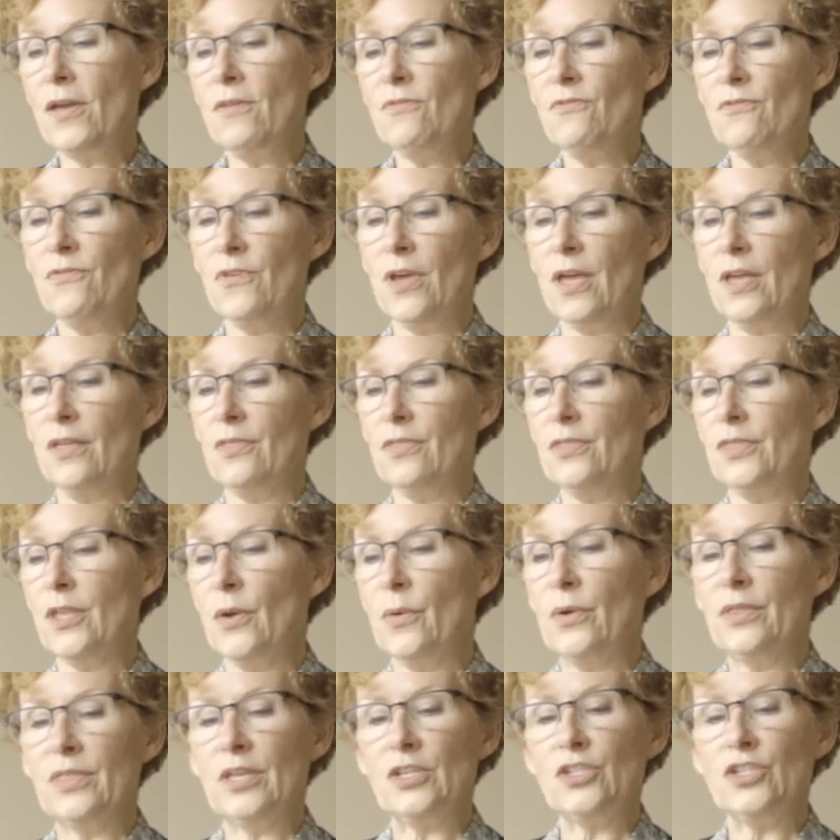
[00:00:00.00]
in faith,
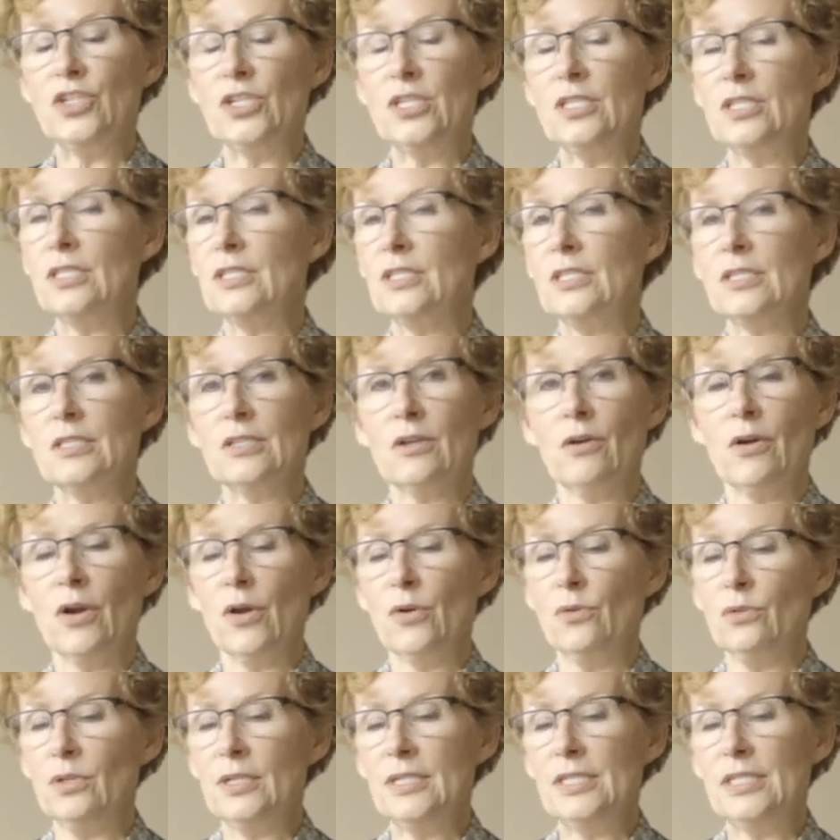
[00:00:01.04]
knowing that Jesus is our
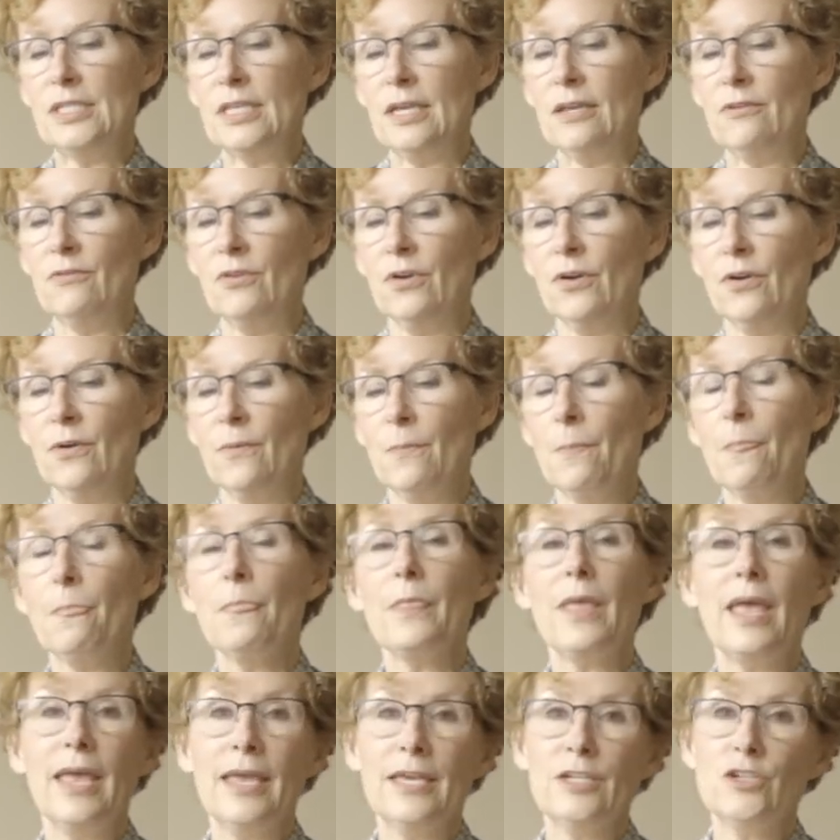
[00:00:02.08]
only Savior
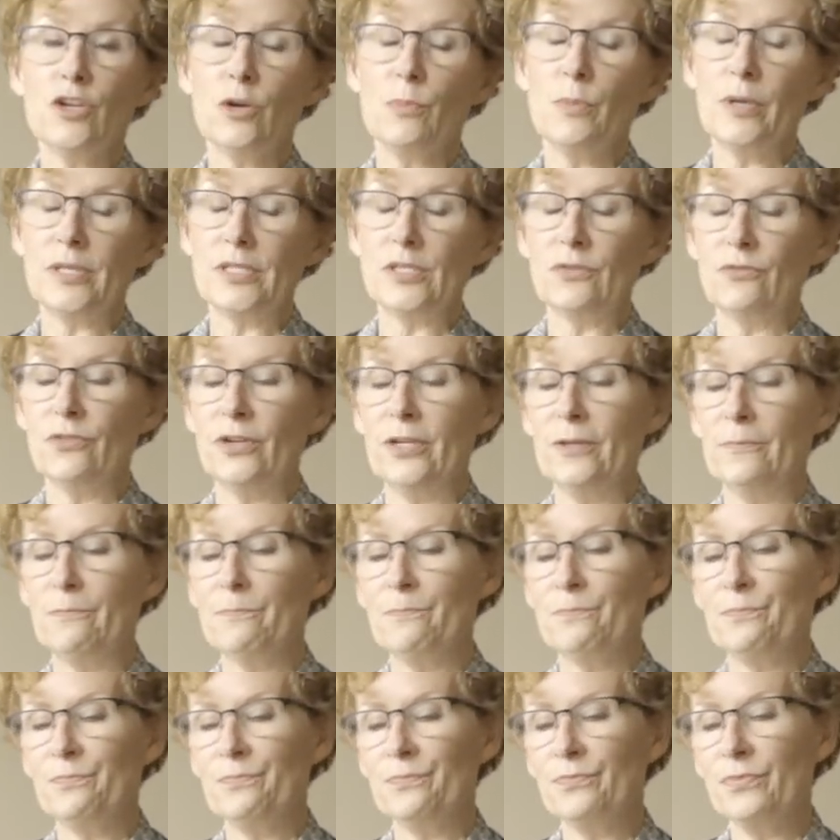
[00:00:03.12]
and our best friend.
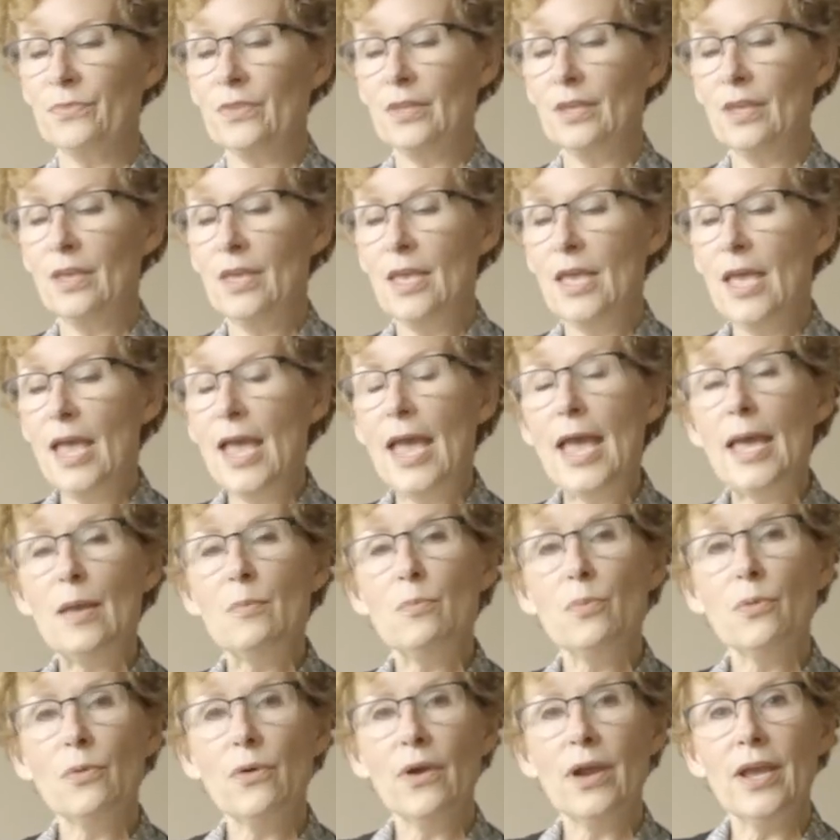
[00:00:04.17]
And
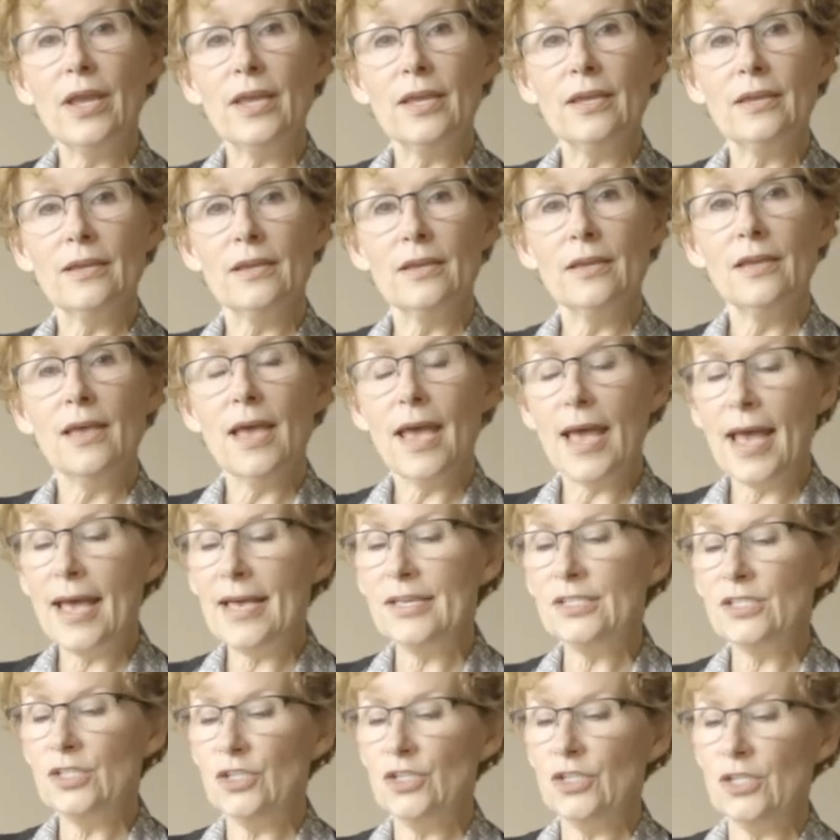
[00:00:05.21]
pray,
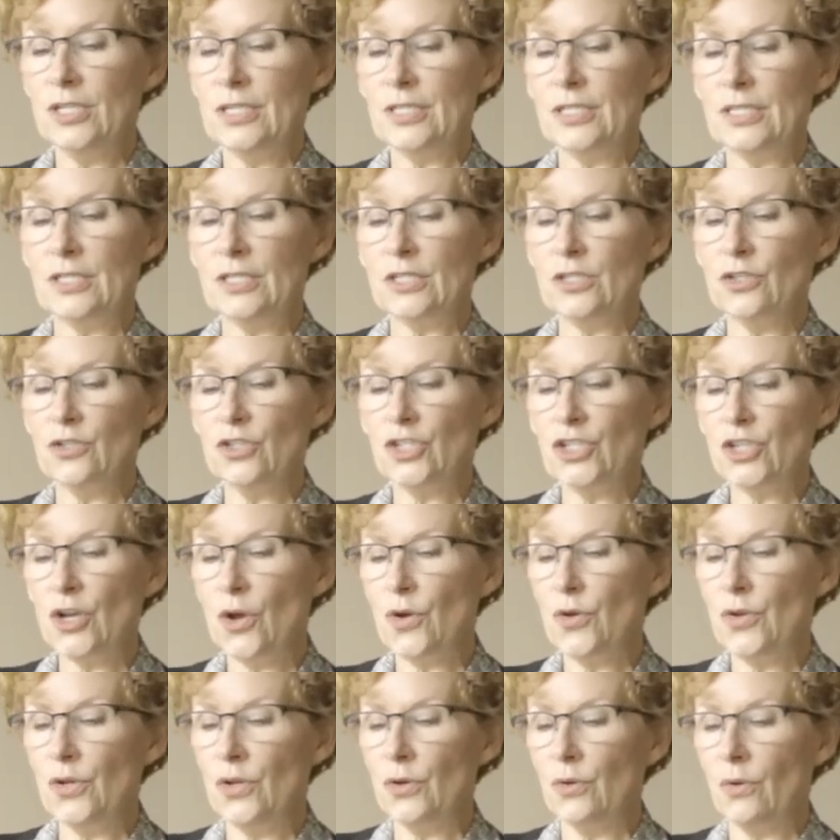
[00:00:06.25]
ask Jesus to show
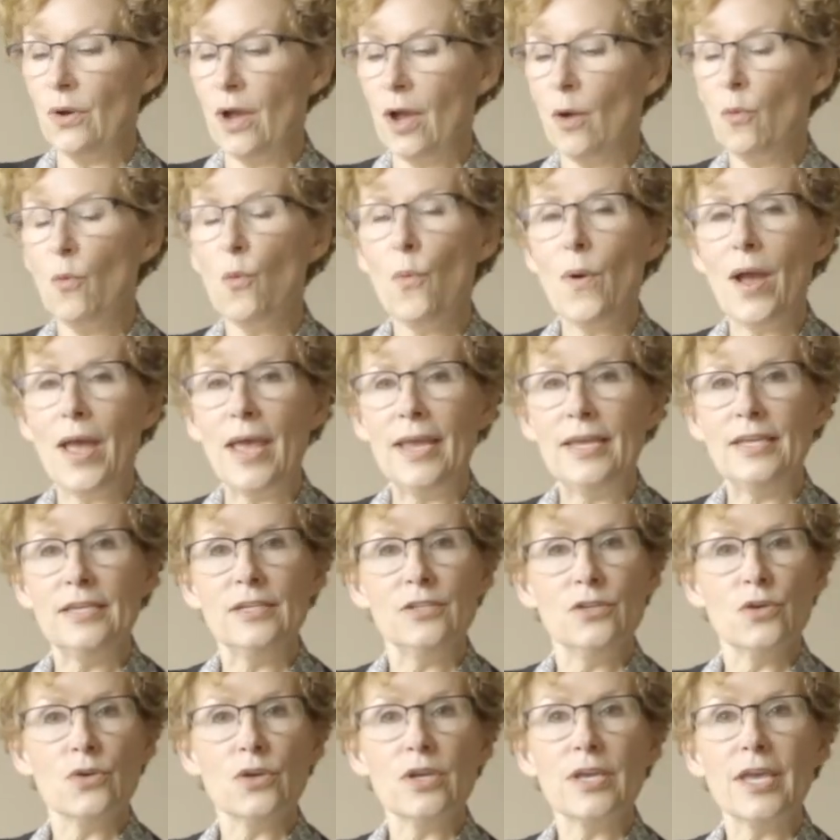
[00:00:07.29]
you a way
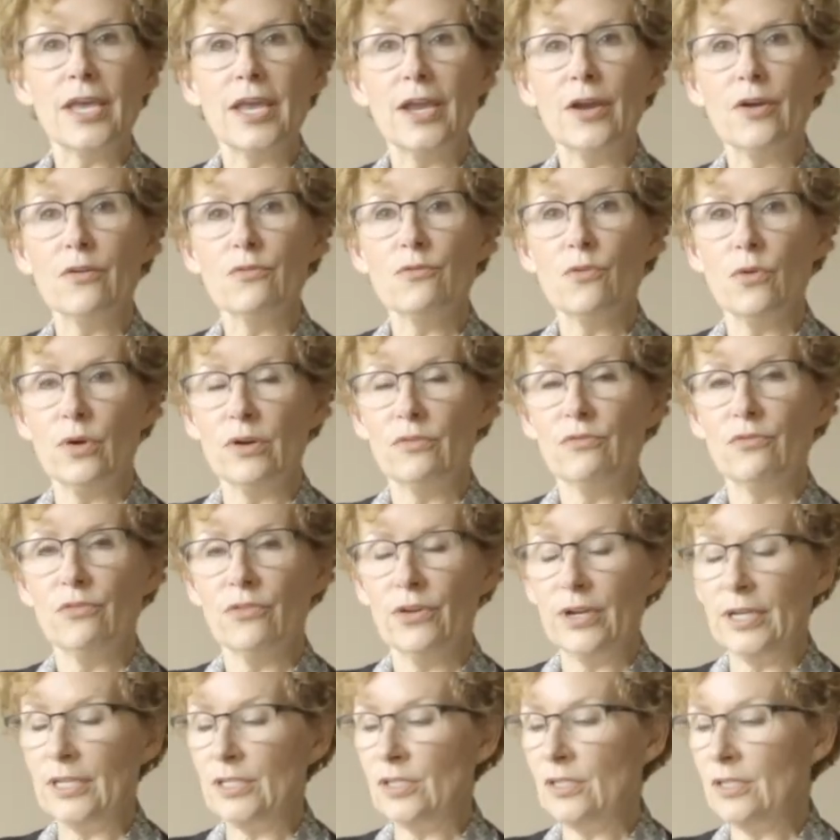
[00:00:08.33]
you could care for a
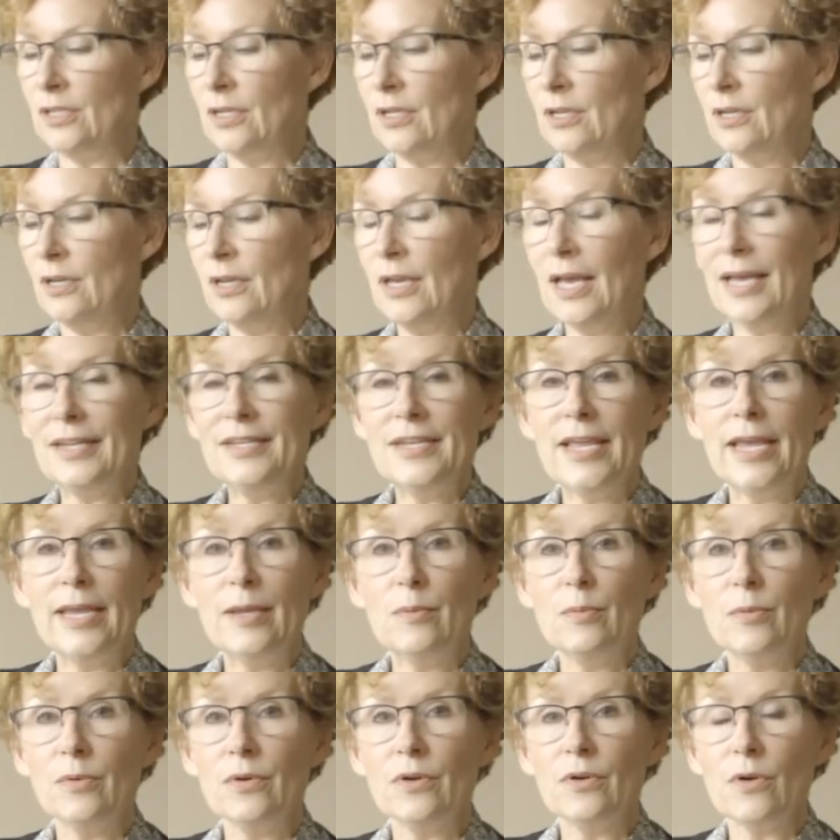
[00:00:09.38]
friend, a
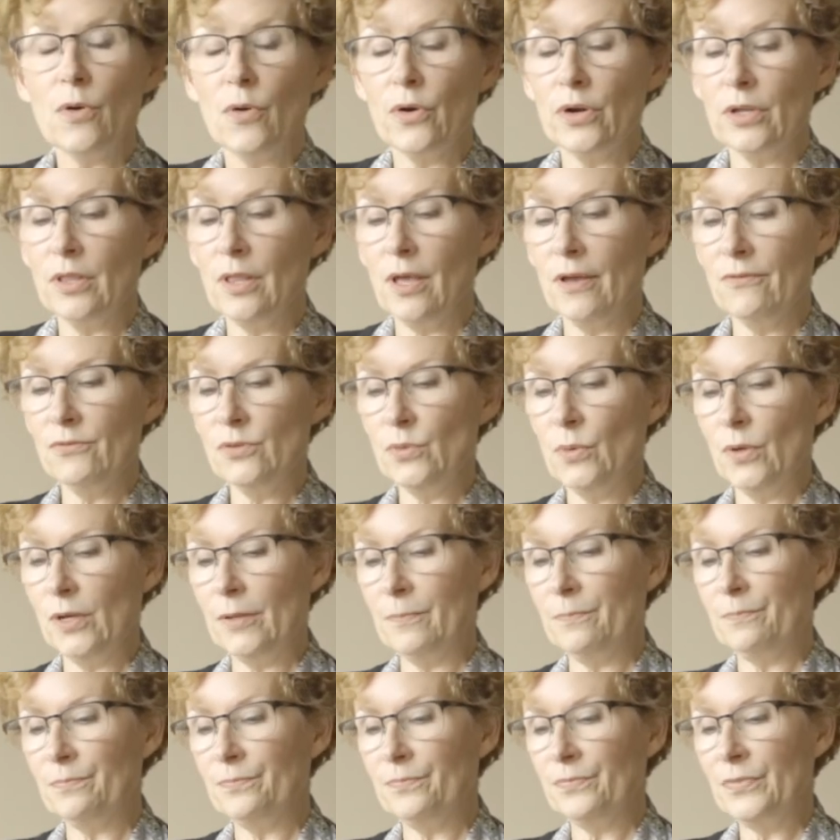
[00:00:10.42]
neighbor, or a loved
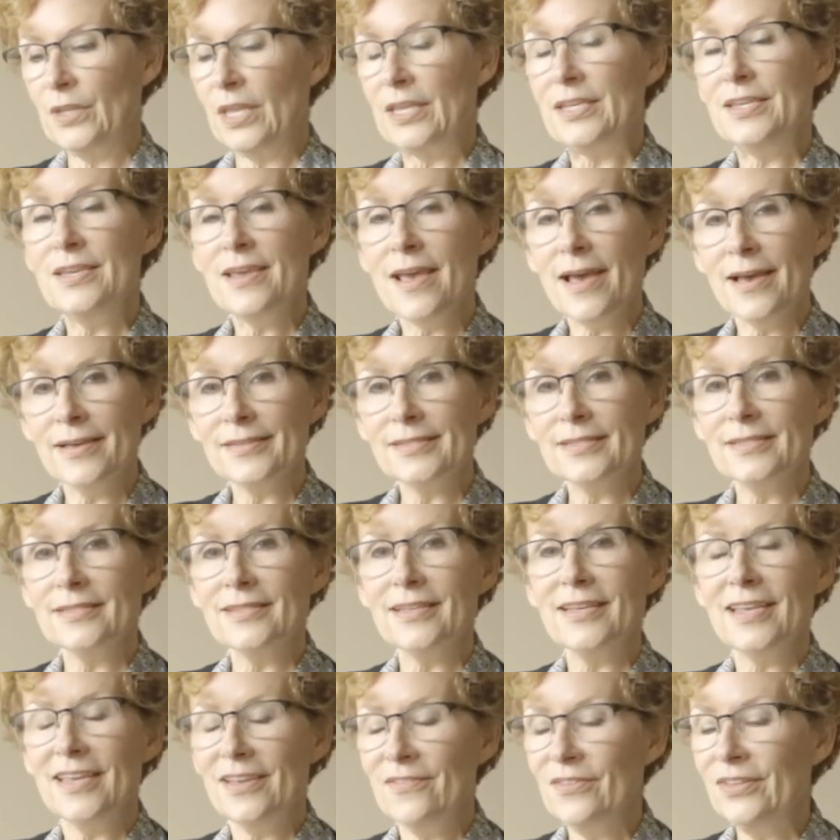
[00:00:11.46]
one. Yes,
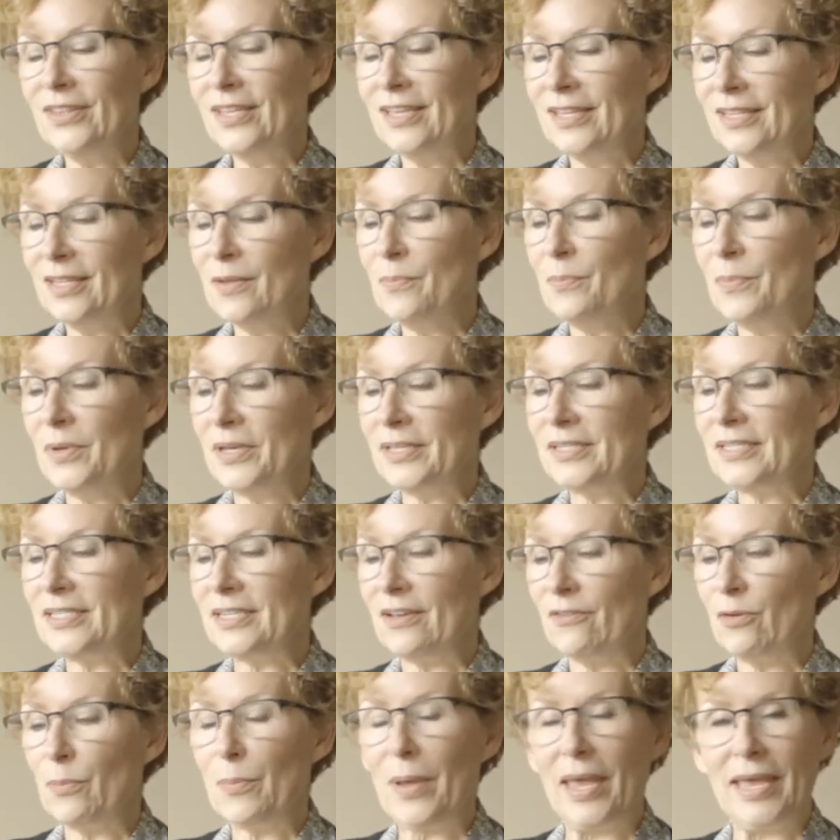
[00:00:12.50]
even in the midst
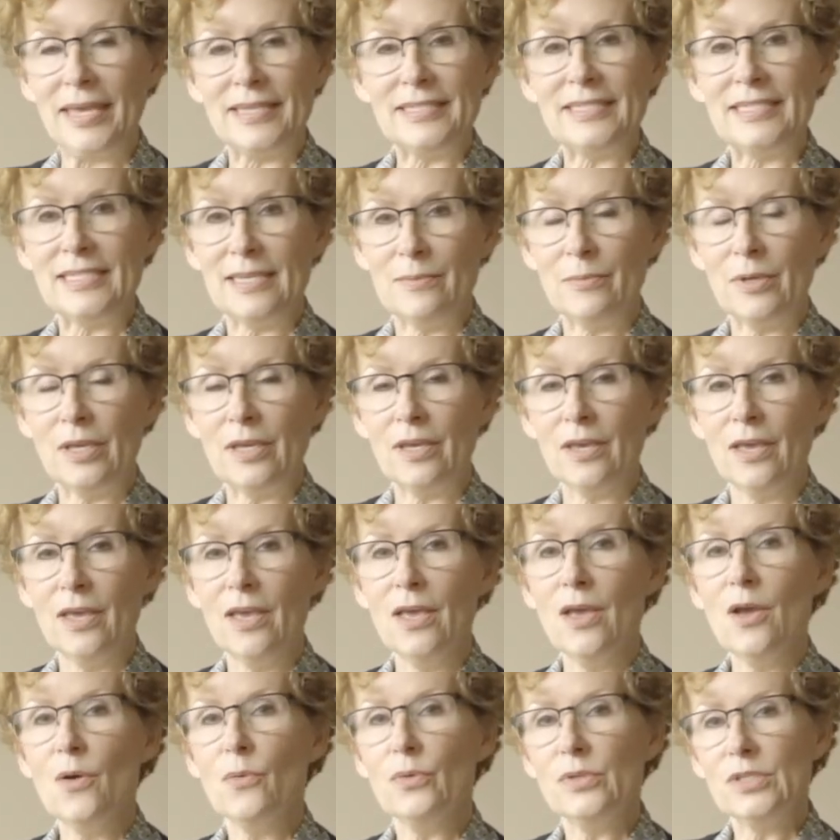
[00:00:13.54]
of a pandemic,
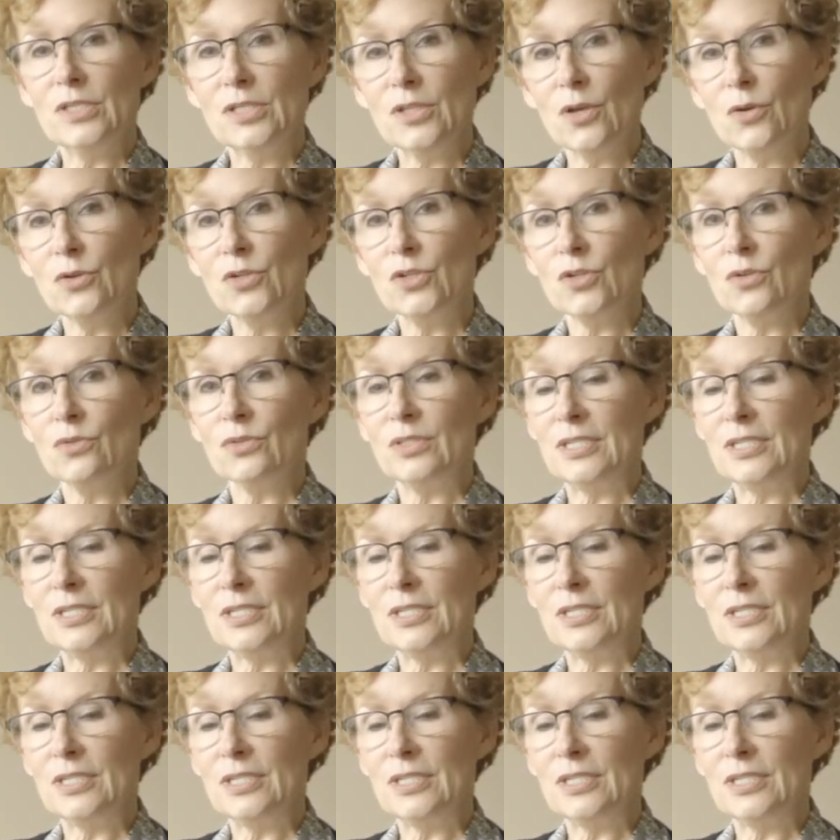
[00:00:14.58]
when social